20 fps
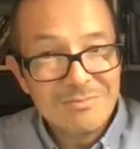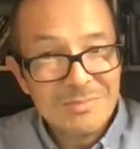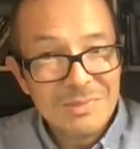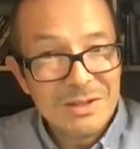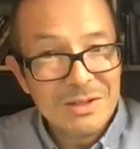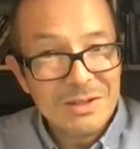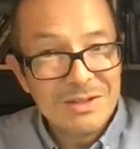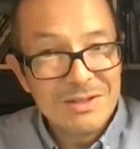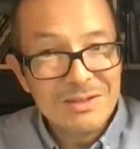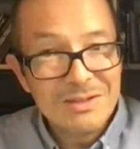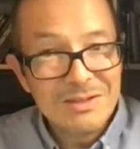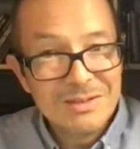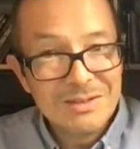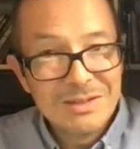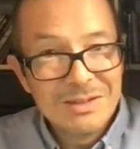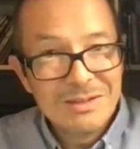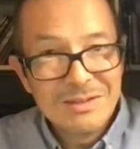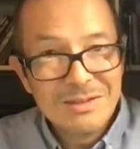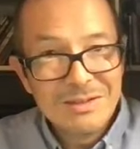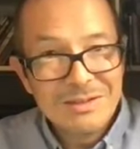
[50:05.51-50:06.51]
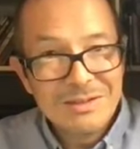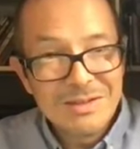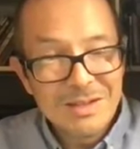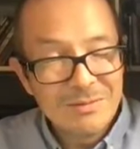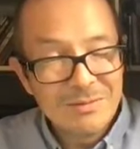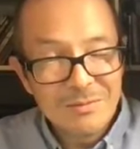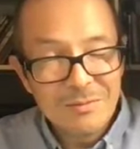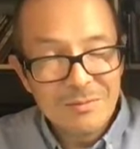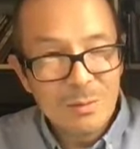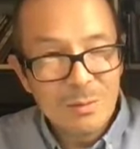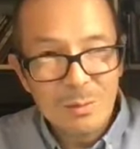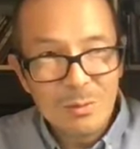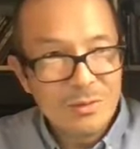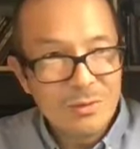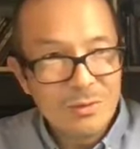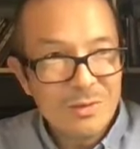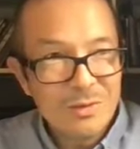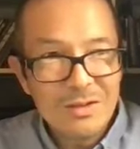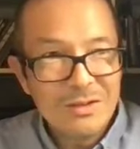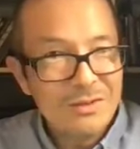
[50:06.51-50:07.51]
You know, save it for
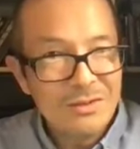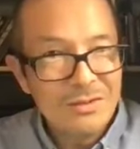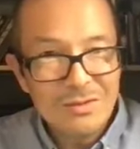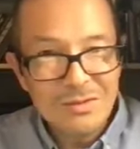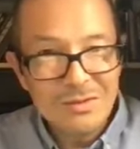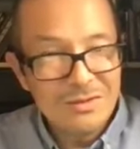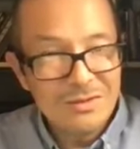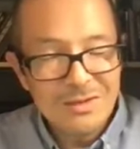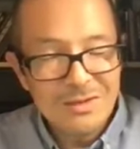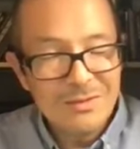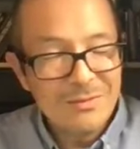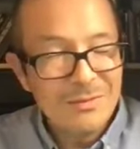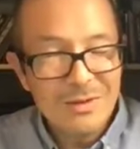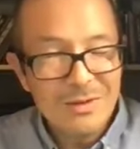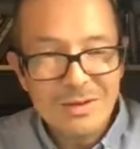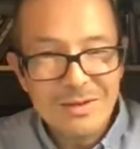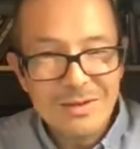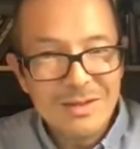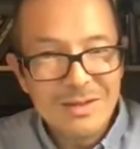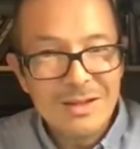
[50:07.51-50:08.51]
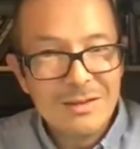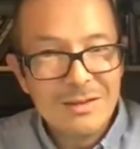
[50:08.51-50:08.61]
horse races and stuff like